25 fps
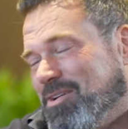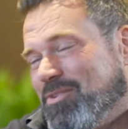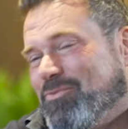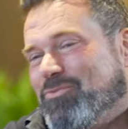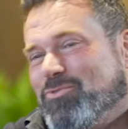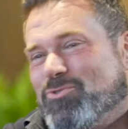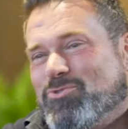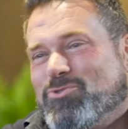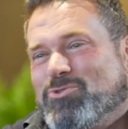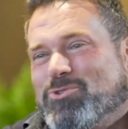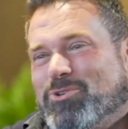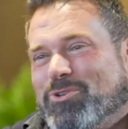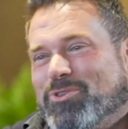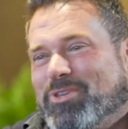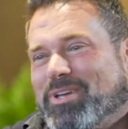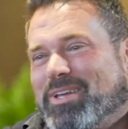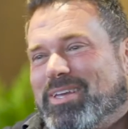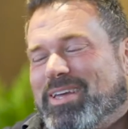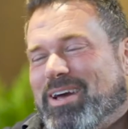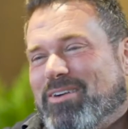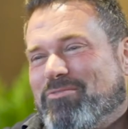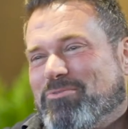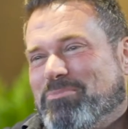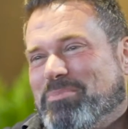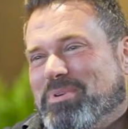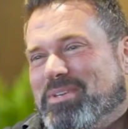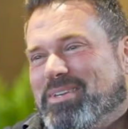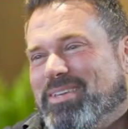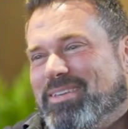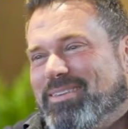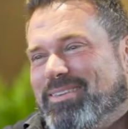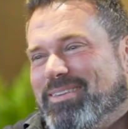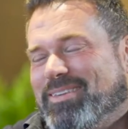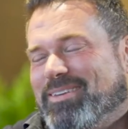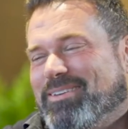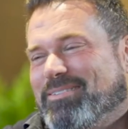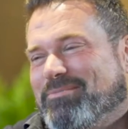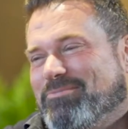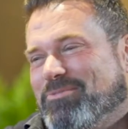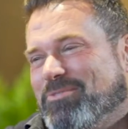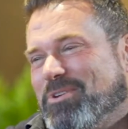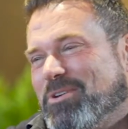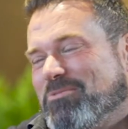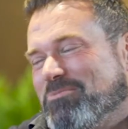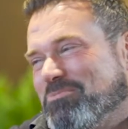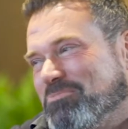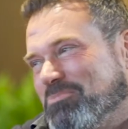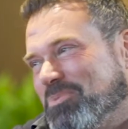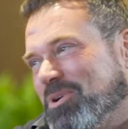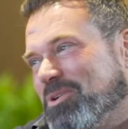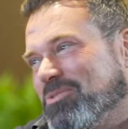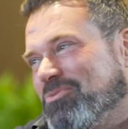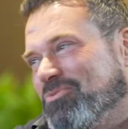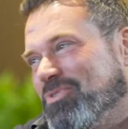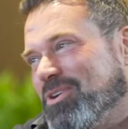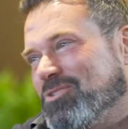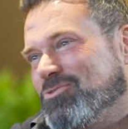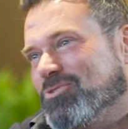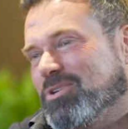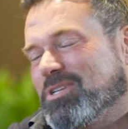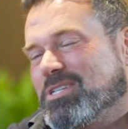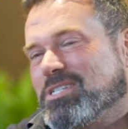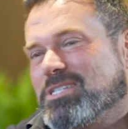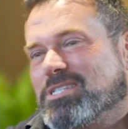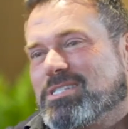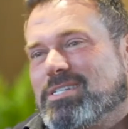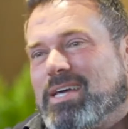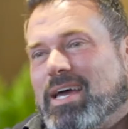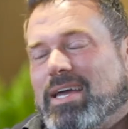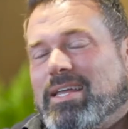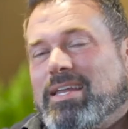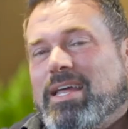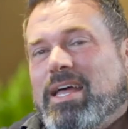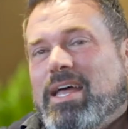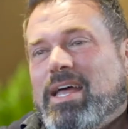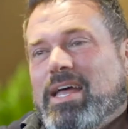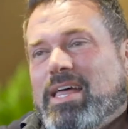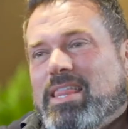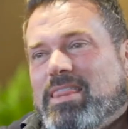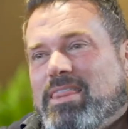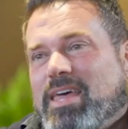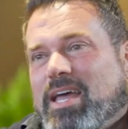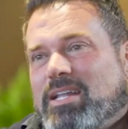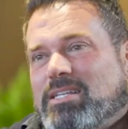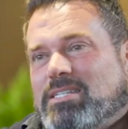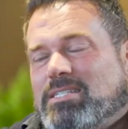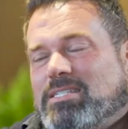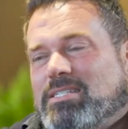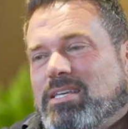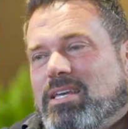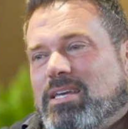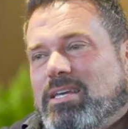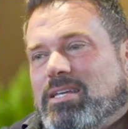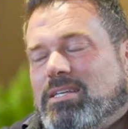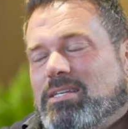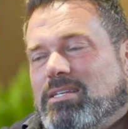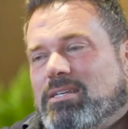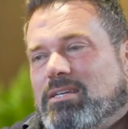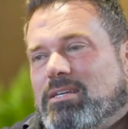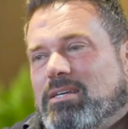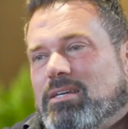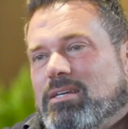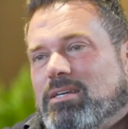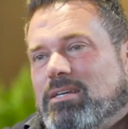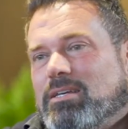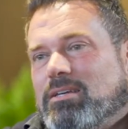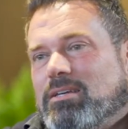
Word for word: views on the government and the, of uh, both federal and state. That said, uh,